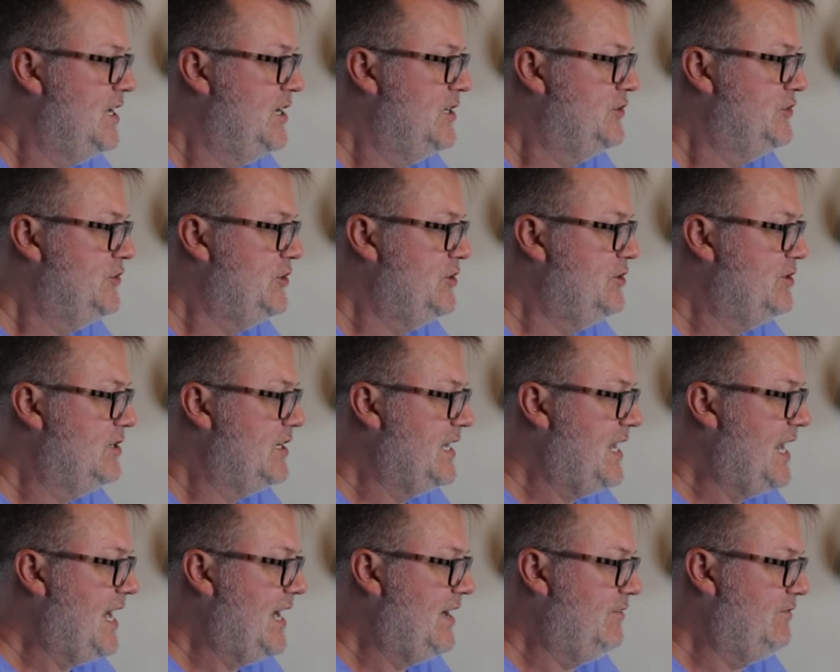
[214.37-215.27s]
So you can
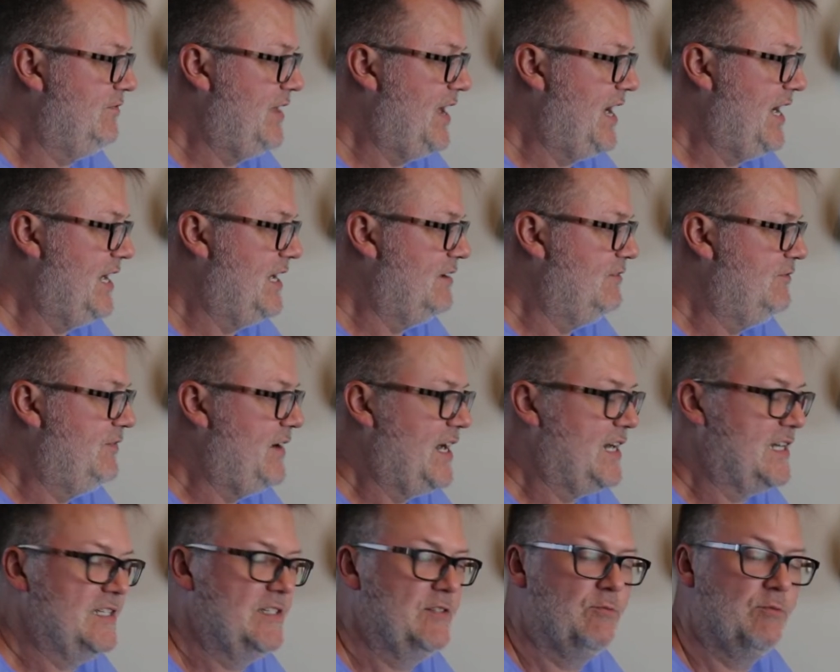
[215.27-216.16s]
have that
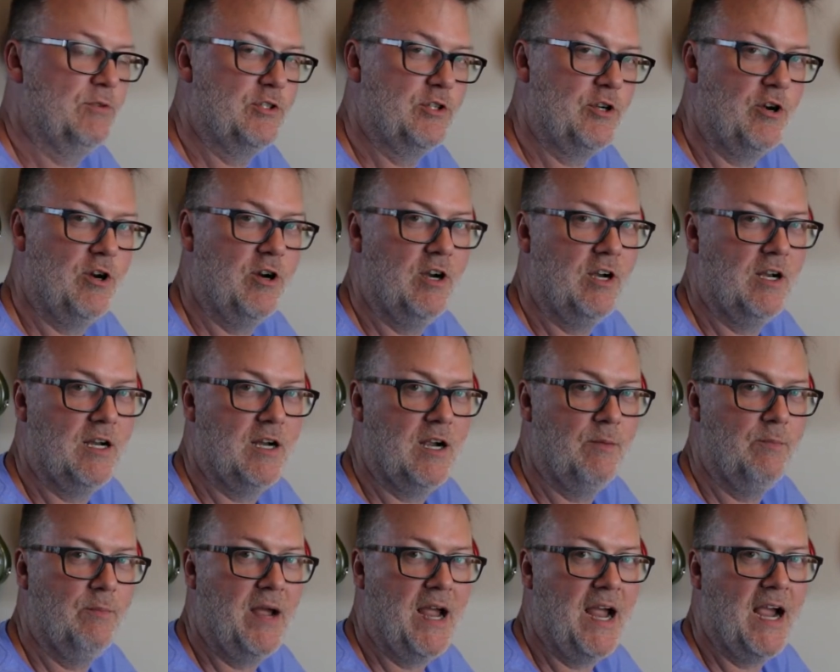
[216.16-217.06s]
effects return
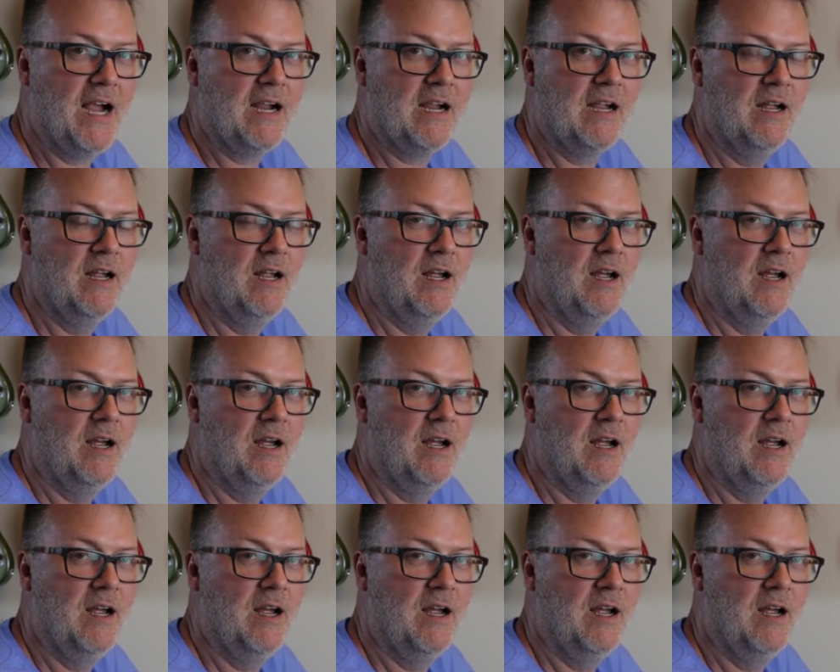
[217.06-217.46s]
come back